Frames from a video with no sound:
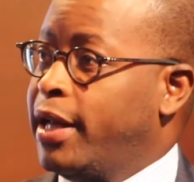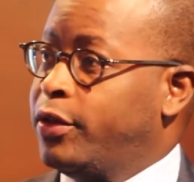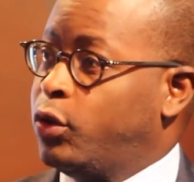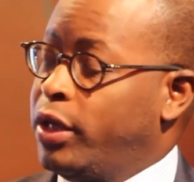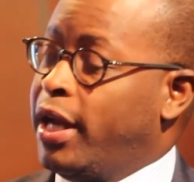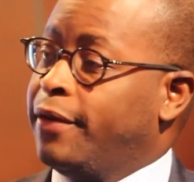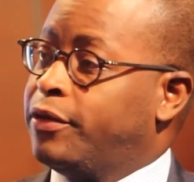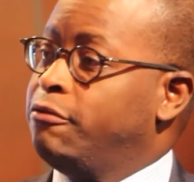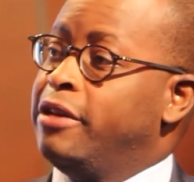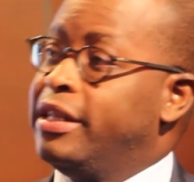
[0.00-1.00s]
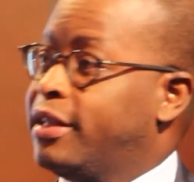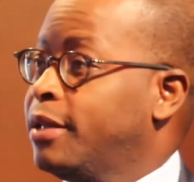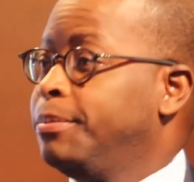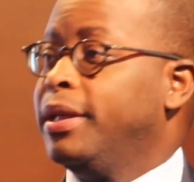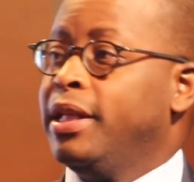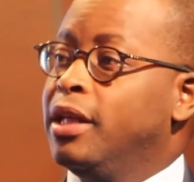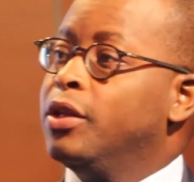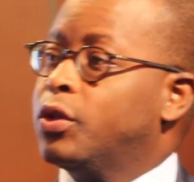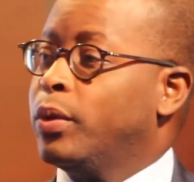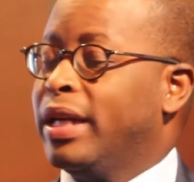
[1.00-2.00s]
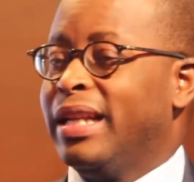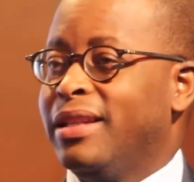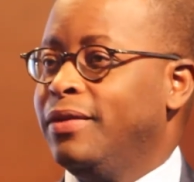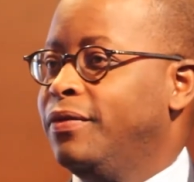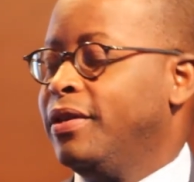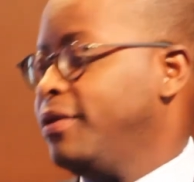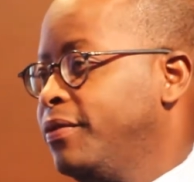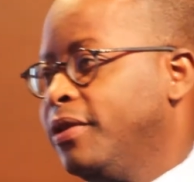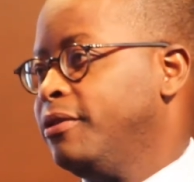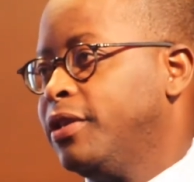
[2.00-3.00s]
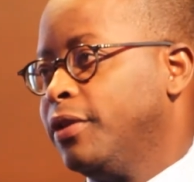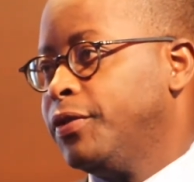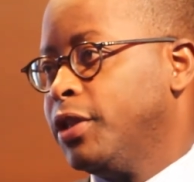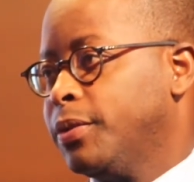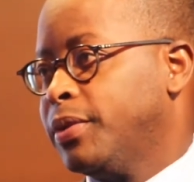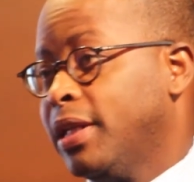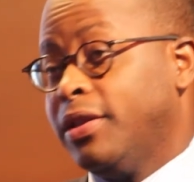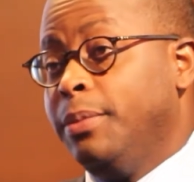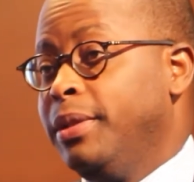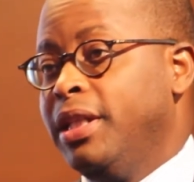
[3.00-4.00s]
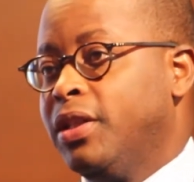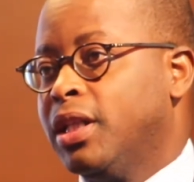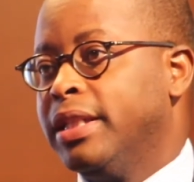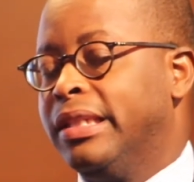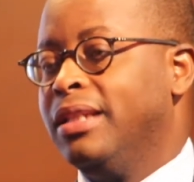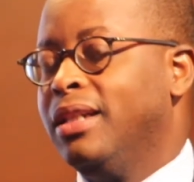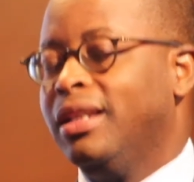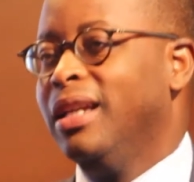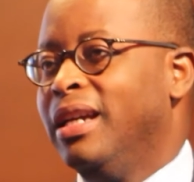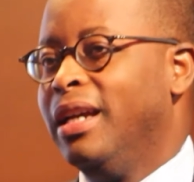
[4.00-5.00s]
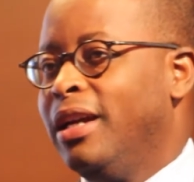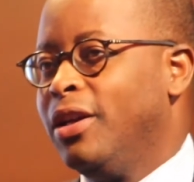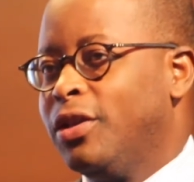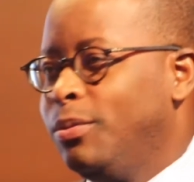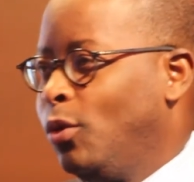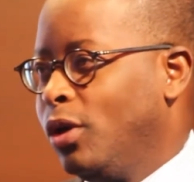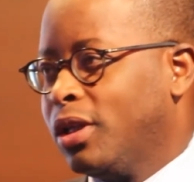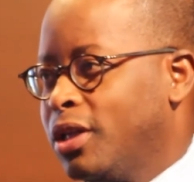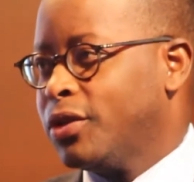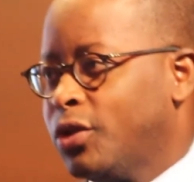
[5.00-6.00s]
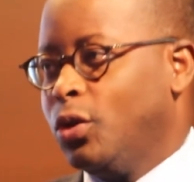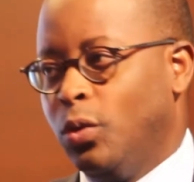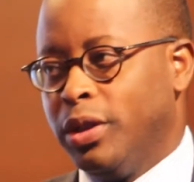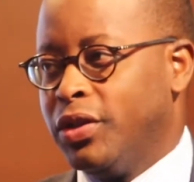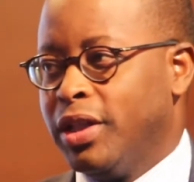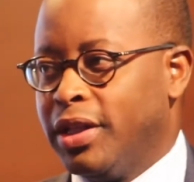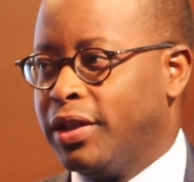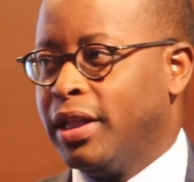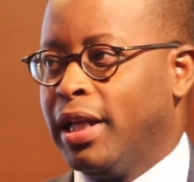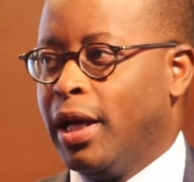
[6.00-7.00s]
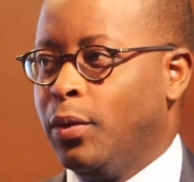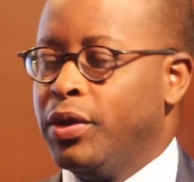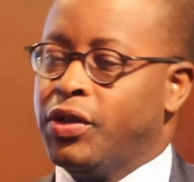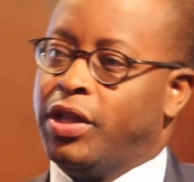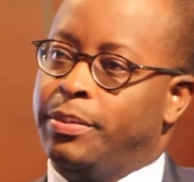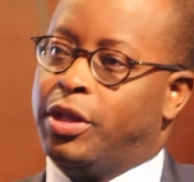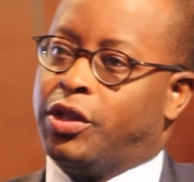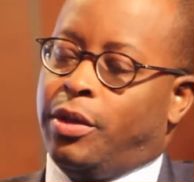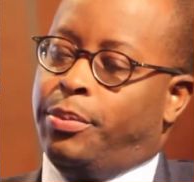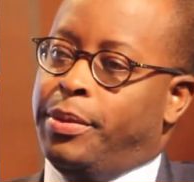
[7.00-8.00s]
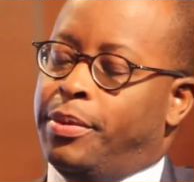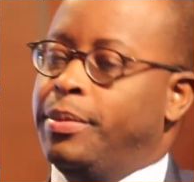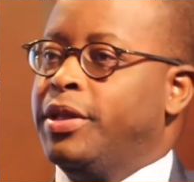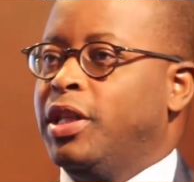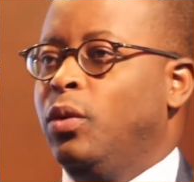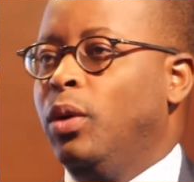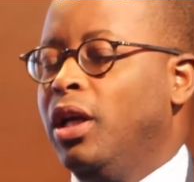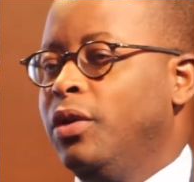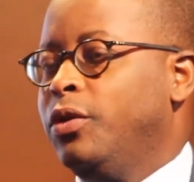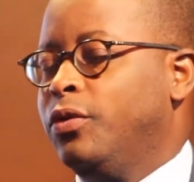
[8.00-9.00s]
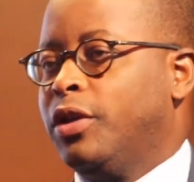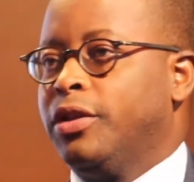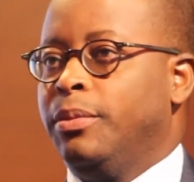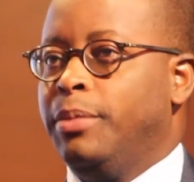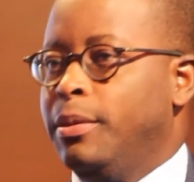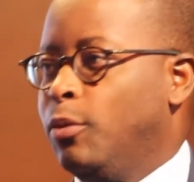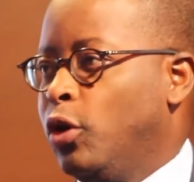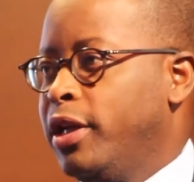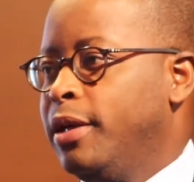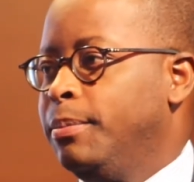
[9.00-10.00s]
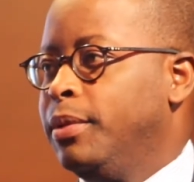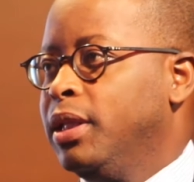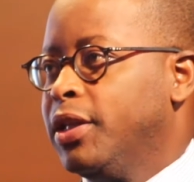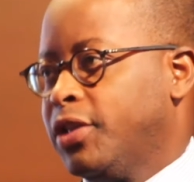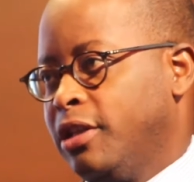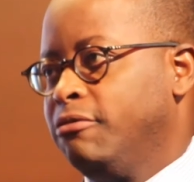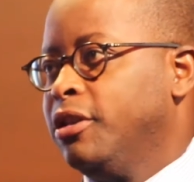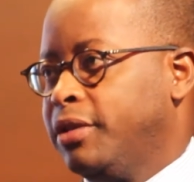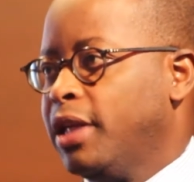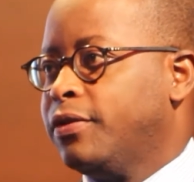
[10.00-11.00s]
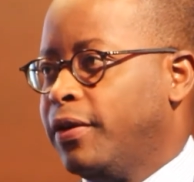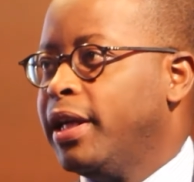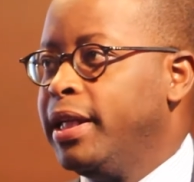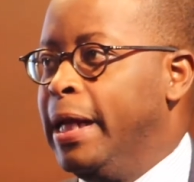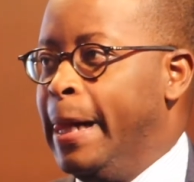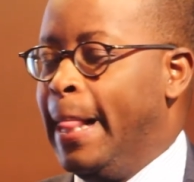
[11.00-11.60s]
and so they have to raise that money elsewhere, and that's a very, very tough circumstance. Some of these cuts are not small cuts too, which is the other thing that I want to say, because some people may say, well, you've got to be more nimble, etc. That's fine,